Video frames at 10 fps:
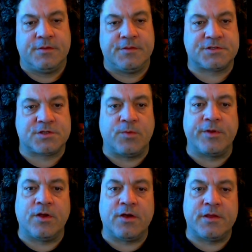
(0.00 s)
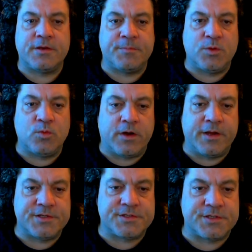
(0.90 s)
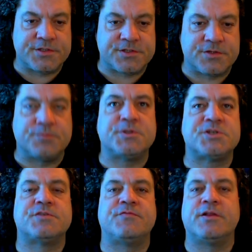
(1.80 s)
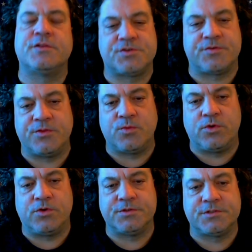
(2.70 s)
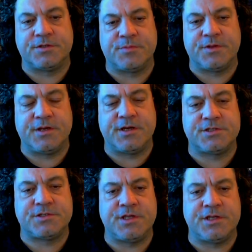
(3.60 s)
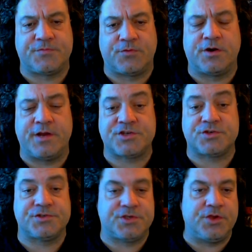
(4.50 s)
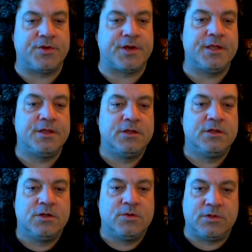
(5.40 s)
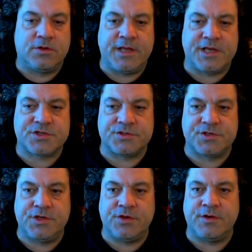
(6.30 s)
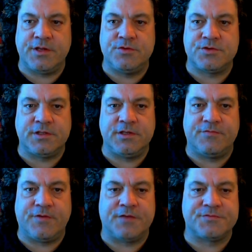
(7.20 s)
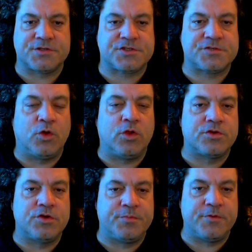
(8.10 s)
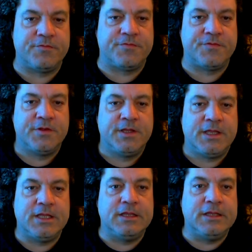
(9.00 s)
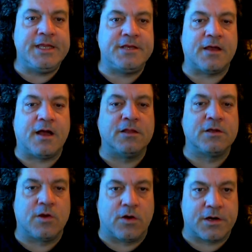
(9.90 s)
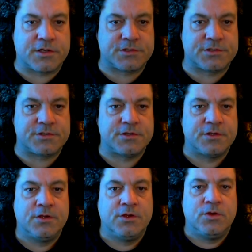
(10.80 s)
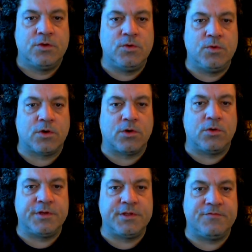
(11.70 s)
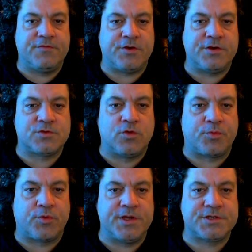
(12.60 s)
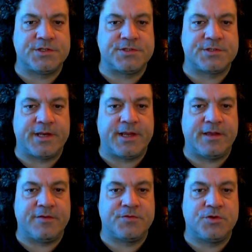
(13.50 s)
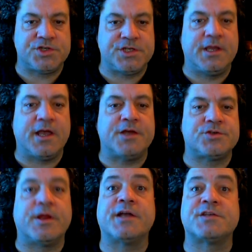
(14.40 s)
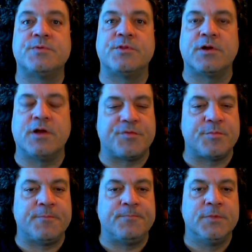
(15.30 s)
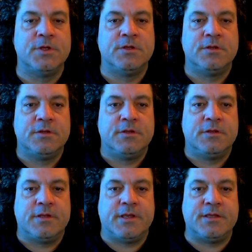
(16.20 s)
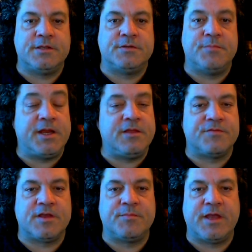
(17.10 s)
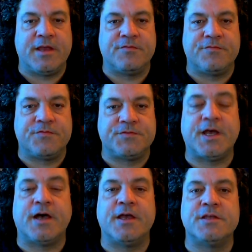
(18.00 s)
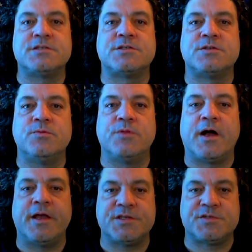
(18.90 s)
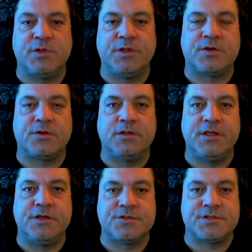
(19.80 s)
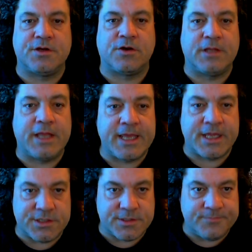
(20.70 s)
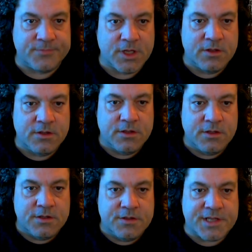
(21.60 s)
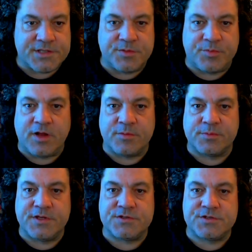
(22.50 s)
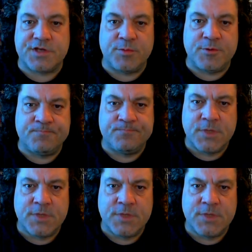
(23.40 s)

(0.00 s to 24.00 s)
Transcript: that's going on. I mean, why is there so much surveillance around the world done by the United States? For our national security. Well, our national security usually involves a small group of elite oligarchs who are owning various corporations that have cushy contracts with our government. And many of them have ties to the highest political leaders in our land. That's the problem, ladies and gentlemen.